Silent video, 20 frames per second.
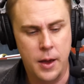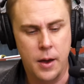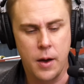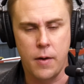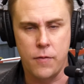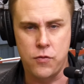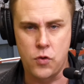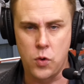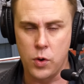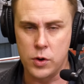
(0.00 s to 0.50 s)

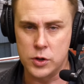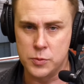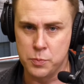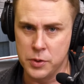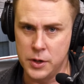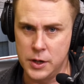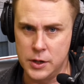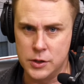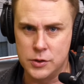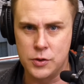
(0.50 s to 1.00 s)
Of course,
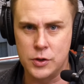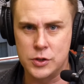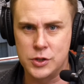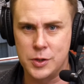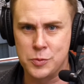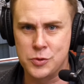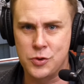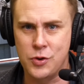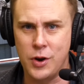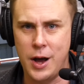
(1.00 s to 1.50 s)
please
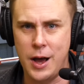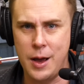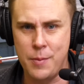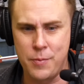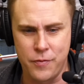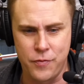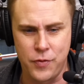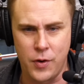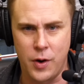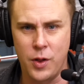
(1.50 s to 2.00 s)
subscribe
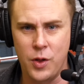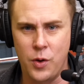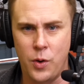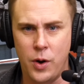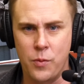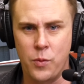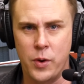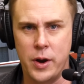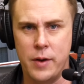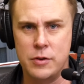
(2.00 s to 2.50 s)
and follow
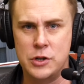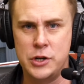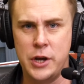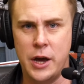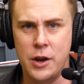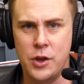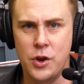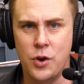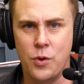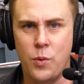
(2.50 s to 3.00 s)
on whatever
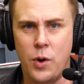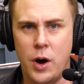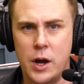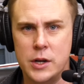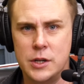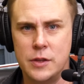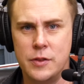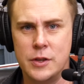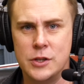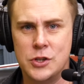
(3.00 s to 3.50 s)
channel you're
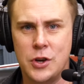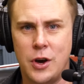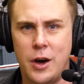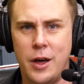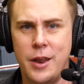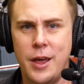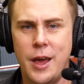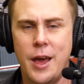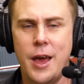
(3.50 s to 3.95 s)
watching this on.